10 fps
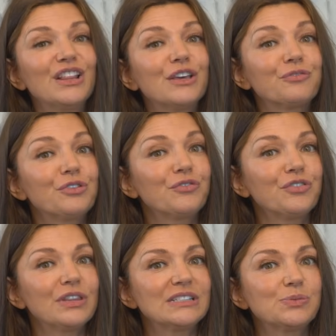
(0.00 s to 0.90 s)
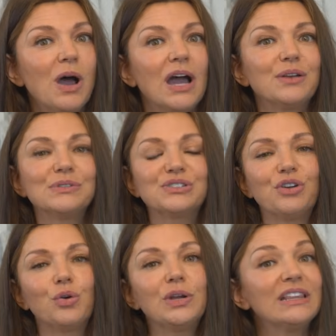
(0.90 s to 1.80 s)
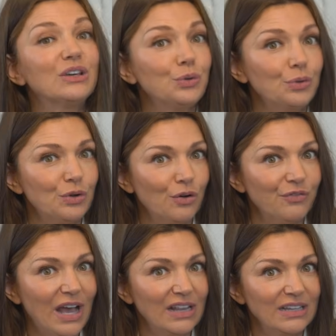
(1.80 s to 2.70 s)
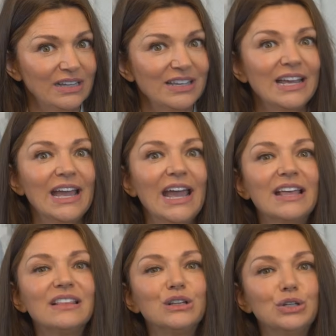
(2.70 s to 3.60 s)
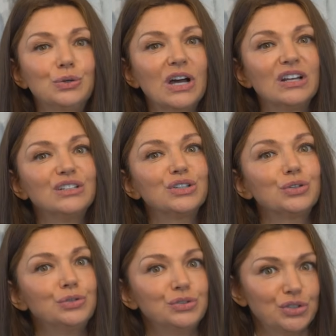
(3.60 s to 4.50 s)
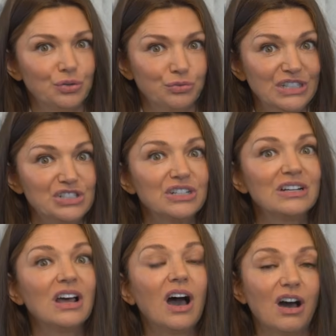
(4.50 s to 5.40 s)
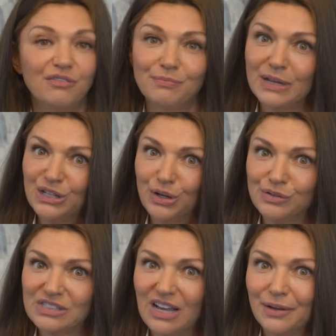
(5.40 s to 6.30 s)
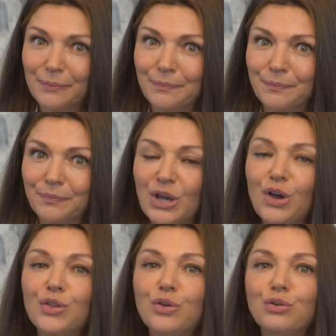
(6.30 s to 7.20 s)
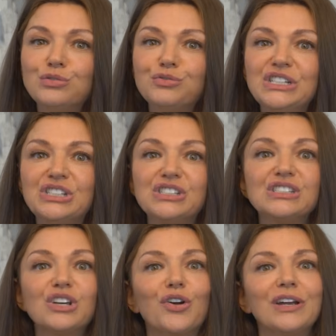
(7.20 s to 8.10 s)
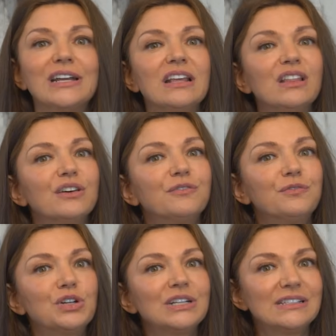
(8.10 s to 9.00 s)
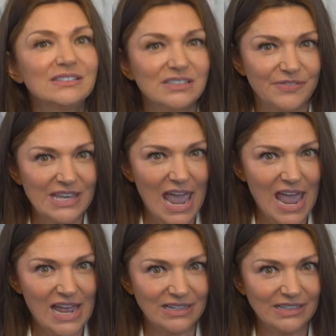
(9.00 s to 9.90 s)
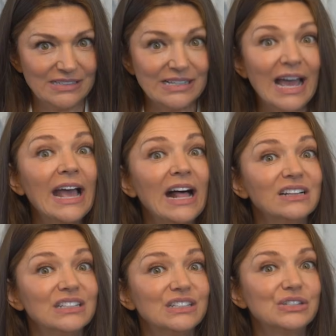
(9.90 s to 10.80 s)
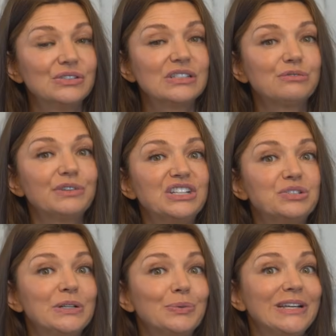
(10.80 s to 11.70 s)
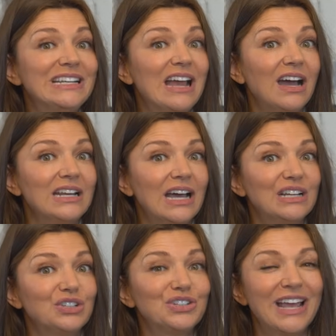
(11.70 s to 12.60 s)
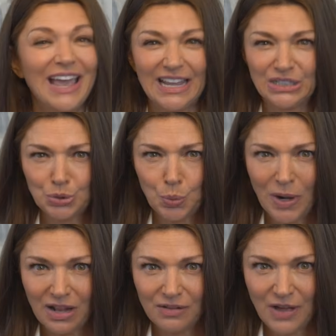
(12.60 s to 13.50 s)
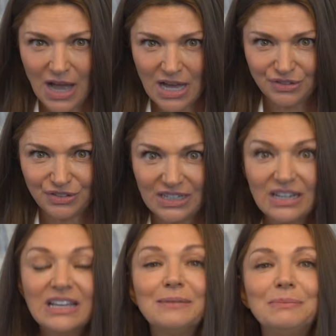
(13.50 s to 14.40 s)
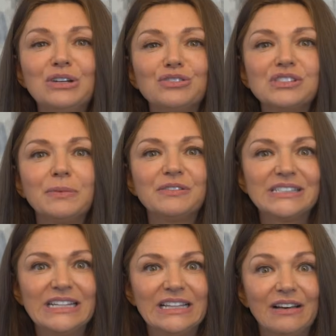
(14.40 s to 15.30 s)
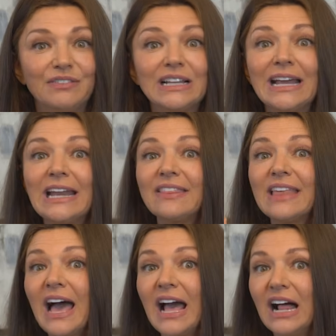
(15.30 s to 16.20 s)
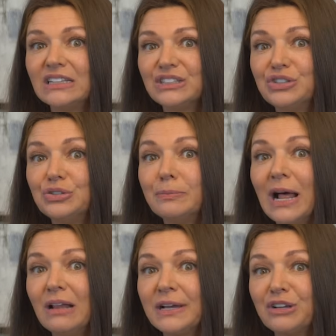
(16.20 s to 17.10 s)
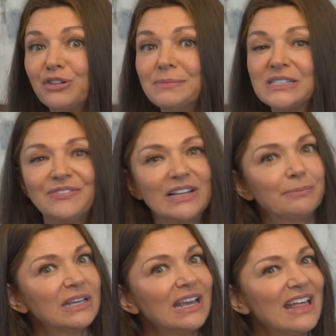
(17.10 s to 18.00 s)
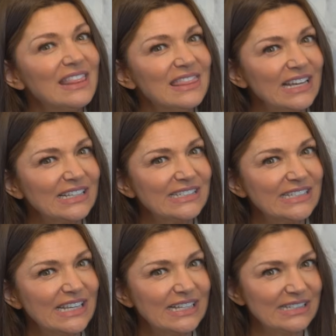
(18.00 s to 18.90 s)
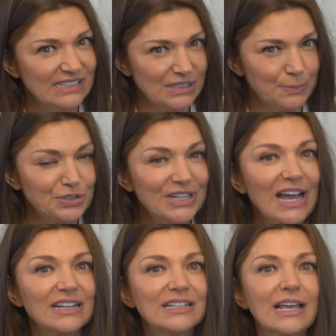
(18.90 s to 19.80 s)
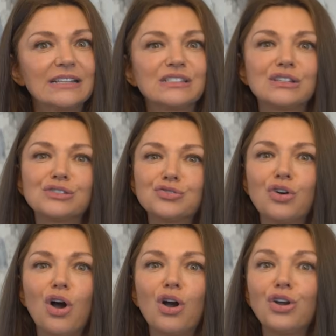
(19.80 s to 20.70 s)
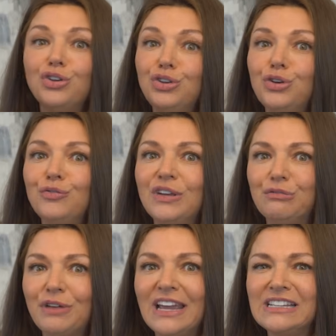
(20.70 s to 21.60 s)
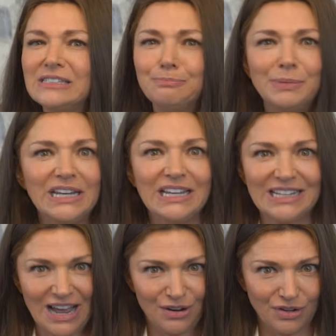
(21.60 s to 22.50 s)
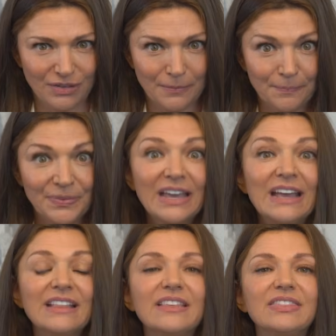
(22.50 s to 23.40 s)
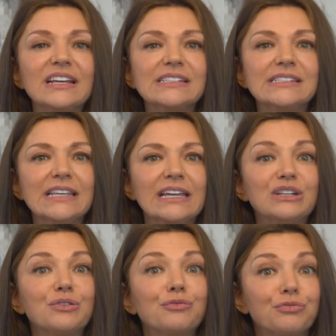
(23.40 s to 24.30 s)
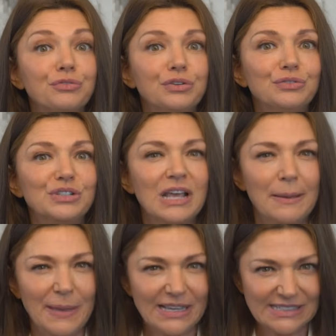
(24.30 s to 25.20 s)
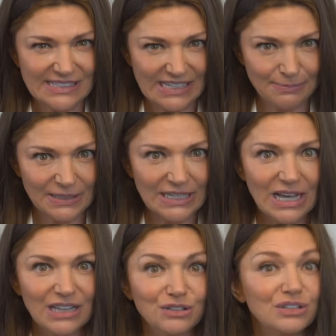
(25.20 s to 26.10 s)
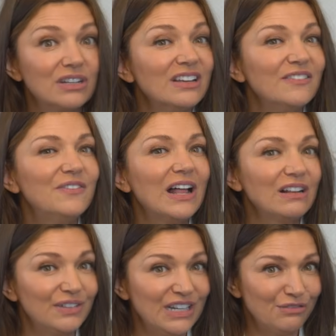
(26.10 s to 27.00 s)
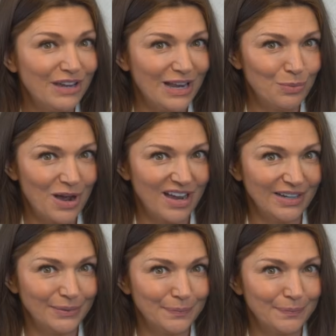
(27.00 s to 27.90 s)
The fruit for this wine was grown in the Uco Valley and the Luján de Cuyo region of Mendoza. Those regions are in the foothills of the Andes at altitudes that range between 900 and 1200 meters above sea level. And at that altitude, Malbec grapes develop thick skins to protect against the strong UV rays beating down on them. The thick-skinned fruit makes deeply colored, velvety red wine.